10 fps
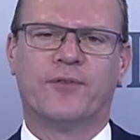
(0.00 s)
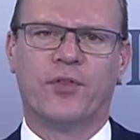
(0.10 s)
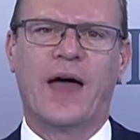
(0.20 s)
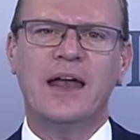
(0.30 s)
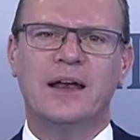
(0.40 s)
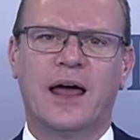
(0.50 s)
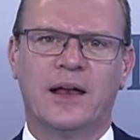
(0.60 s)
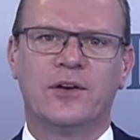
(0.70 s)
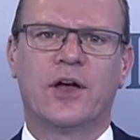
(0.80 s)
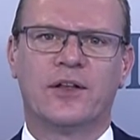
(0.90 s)
see
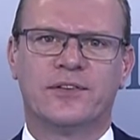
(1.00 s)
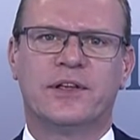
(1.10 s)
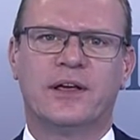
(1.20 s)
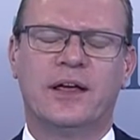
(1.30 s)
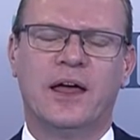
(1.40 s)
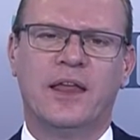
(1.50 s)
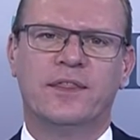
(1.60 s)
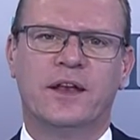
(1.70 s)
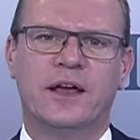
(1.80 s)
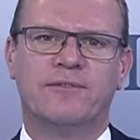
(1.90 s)
the need for her to push
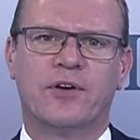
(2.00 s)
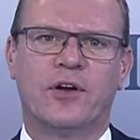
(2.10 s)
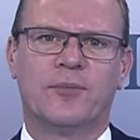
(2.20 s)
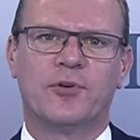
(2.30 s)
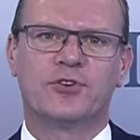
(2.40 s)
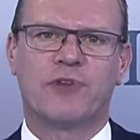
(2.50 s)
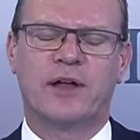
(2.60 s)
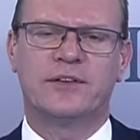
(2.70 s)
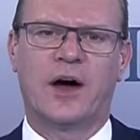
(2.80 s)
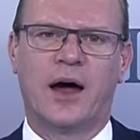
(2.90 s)
rates higher quicker
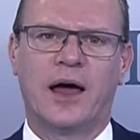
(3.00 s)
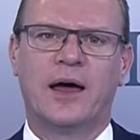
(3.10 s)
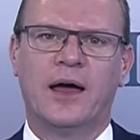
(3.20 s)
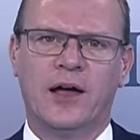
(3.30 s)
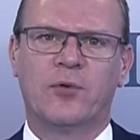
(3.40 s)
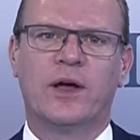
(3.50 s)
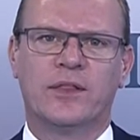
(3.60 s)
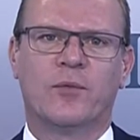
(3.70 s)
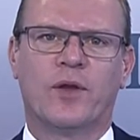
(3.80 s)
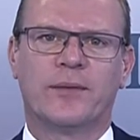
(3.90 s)
than what the market's got them
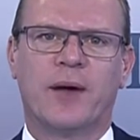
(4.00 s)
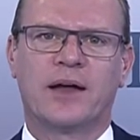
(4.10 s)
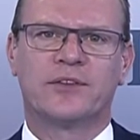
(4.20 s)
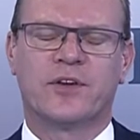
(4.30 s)
priced in at the moment.